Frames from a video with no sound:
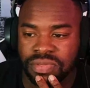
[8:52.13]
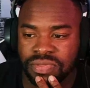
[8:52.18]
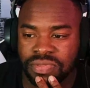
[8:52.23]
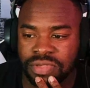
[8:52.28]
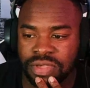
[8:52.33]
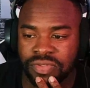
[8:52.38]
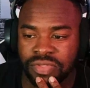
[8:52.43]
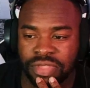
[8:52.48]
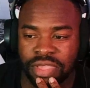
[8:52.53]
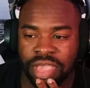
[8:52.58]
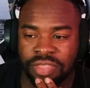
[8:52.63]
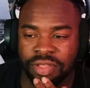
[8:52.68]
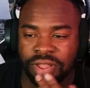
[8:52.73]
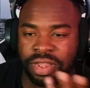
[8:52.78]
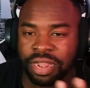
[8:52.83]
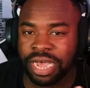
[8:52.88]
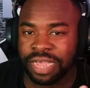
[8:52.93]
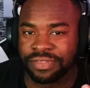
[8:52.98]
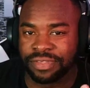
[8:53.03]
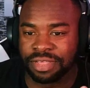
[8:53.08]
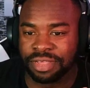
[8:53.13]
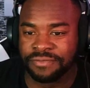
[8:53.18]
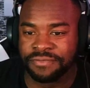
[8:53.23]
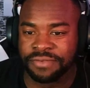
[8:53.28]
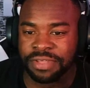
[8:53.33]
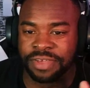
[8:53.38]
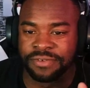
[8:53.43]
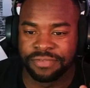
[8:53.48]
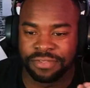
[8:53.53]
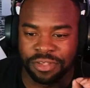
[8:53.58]
Citizen Kane is a classic. If,
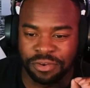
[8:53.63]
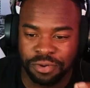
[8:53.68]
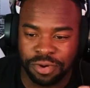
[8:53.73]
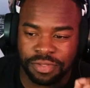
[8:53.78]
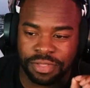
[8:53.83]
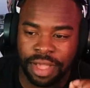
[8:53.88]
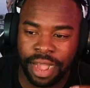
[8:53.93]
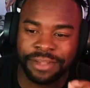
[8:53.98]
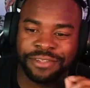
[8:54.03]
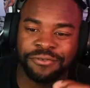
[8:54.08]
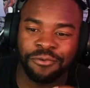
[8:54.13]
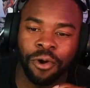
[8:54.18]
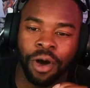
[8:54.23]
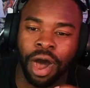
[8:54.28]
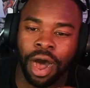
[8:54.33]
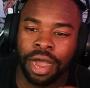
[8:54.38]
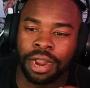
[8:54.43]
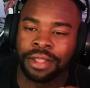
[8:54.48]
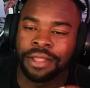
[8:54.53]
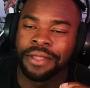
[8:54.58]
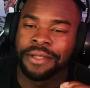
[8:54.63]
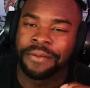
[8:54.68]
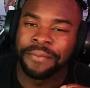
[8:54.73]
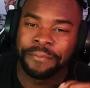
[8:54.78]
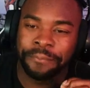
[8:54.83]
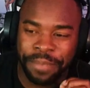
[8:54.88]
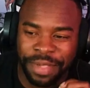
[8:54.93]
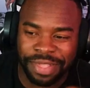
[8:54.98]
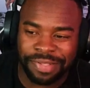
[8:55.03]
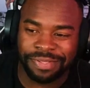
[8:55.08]
if Suicide Squad
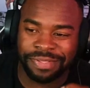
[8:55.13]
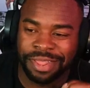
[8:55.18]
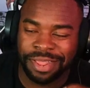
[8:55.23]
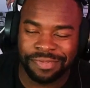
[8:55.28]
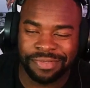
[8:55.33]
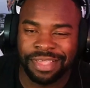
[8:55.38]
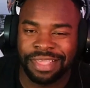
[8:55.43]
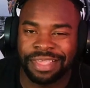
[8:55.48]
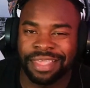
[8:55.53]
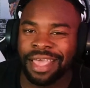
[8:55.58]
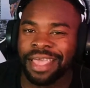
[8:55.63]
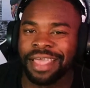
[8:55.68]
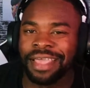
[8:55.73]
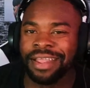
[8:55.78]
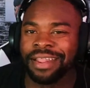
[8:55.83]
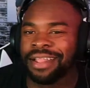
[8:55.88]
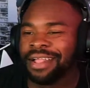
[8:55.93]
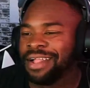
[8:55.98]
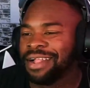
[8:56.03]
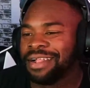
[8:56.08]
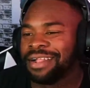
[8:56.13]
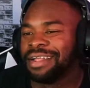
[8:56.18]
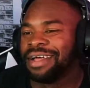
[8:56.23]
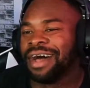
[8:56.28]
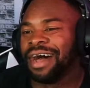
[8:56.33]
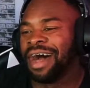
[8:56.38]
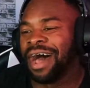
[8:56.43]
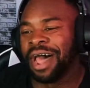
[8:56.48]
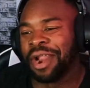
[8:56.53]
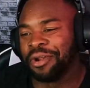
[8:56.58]
beats Citizen Kane,
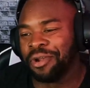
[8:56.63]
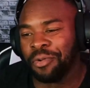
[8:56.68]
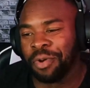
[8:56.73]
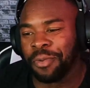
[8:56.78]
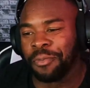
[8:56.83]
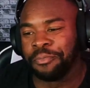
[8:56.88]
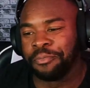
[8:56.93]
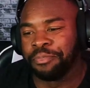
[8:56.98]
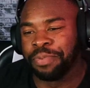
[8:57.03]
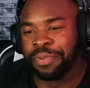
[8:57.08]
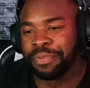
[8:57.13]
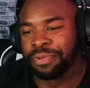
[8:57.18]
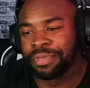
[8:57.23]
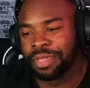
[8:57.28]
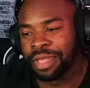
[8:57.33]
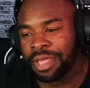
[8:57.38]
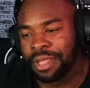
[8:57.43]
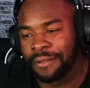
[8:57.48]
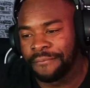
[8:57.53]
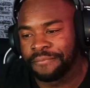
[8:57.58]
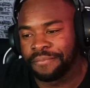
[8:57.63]
I don't know what people think.